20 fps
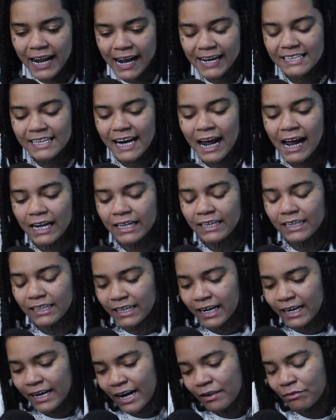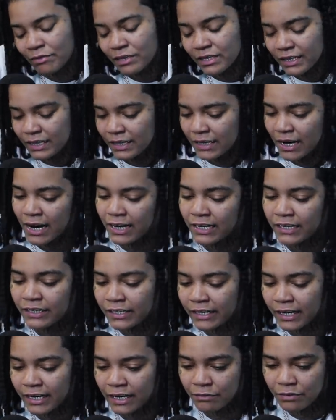that's how I looked at everything. I didn't
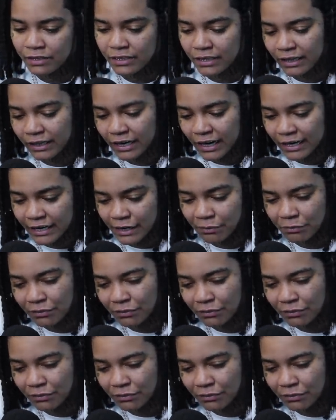look at everything like they